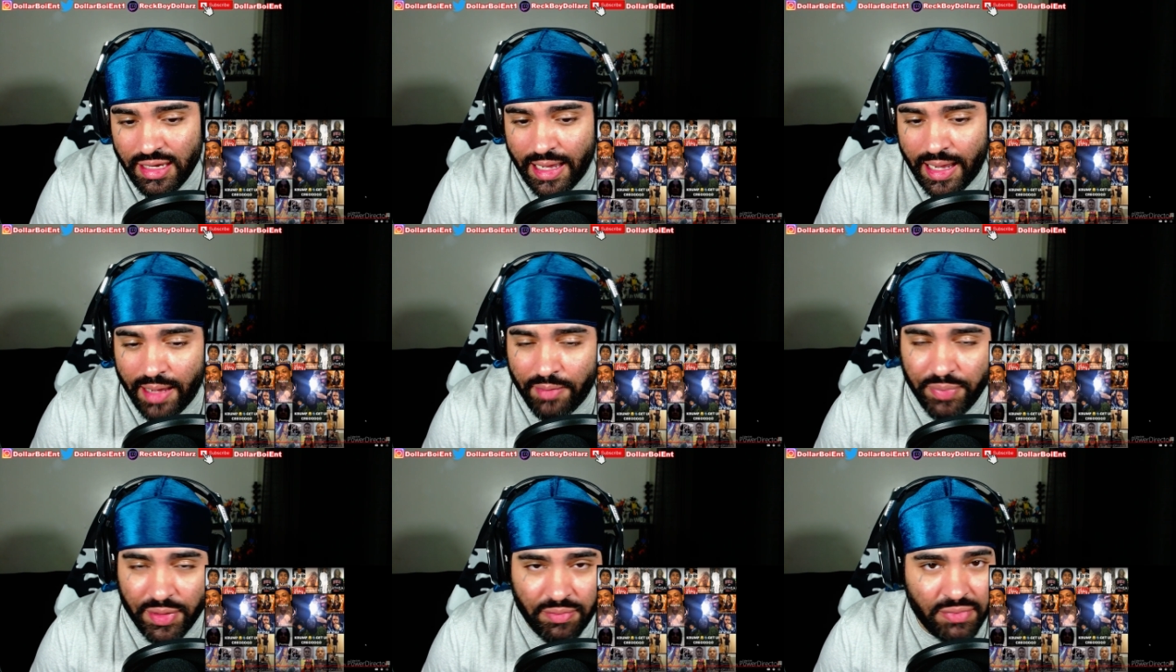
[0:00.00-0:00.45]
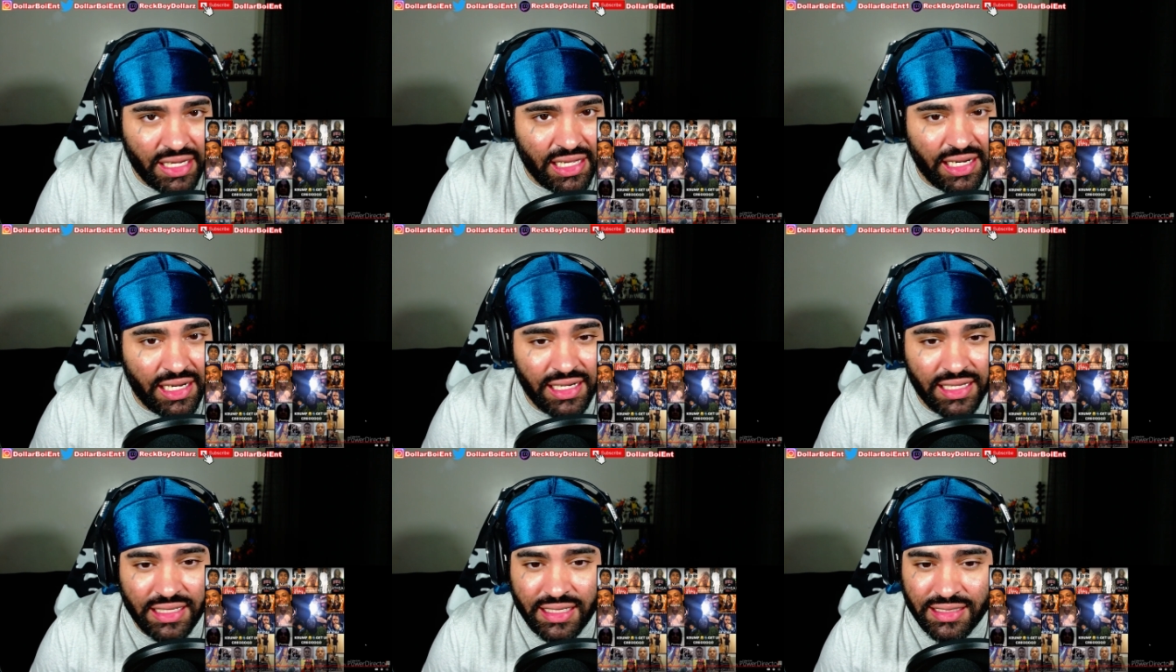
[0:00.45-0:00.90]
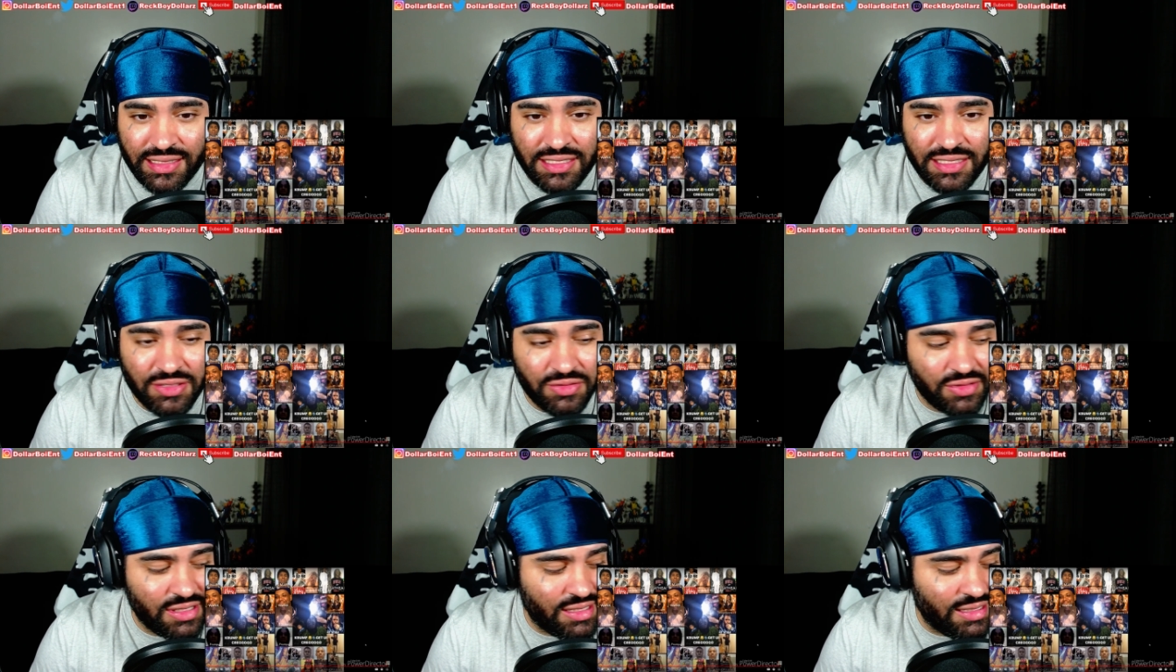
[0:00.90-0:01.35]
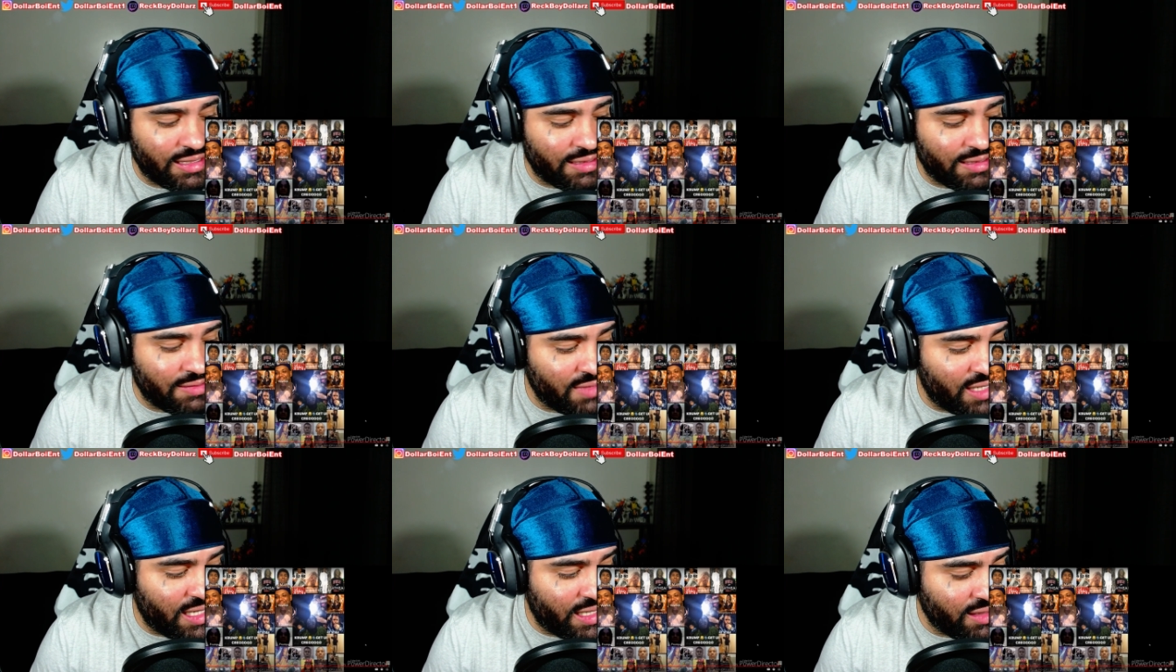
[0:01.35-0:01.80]
I've been meaning to get to it and
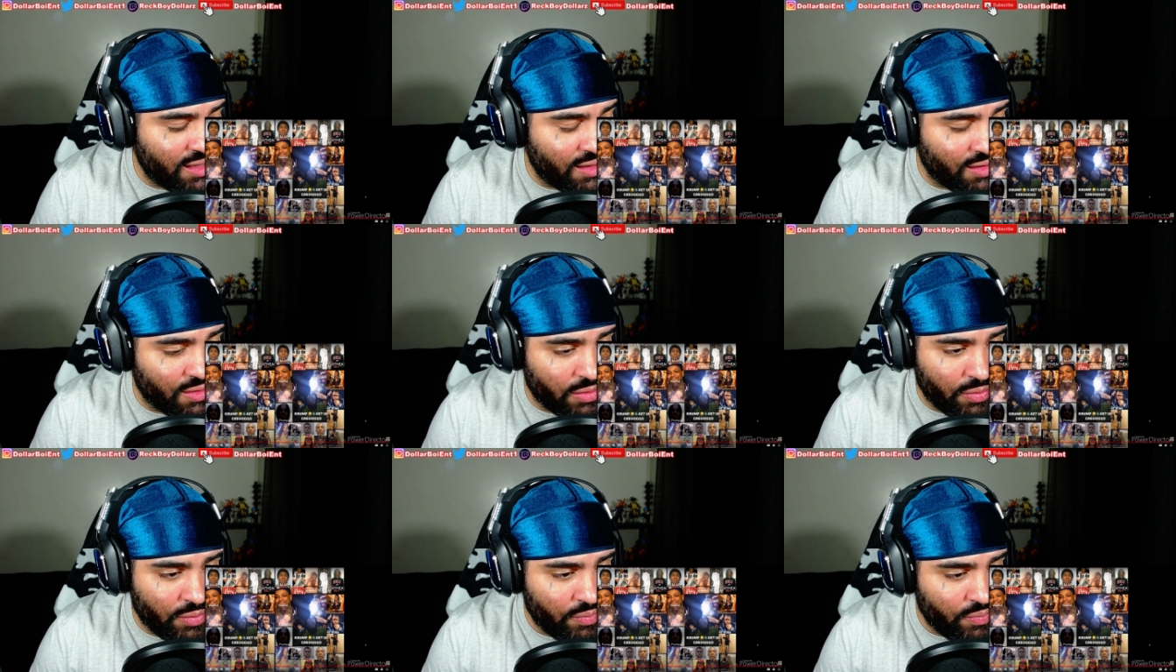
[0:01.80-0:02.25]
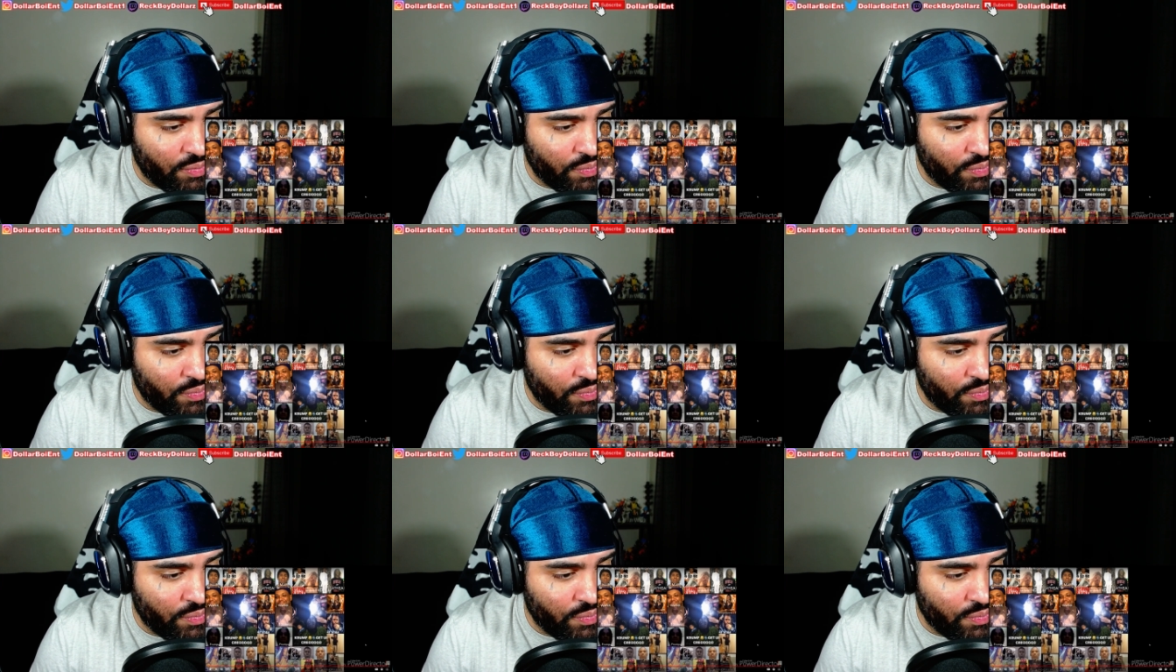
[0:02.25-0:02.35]
I'm like, yo,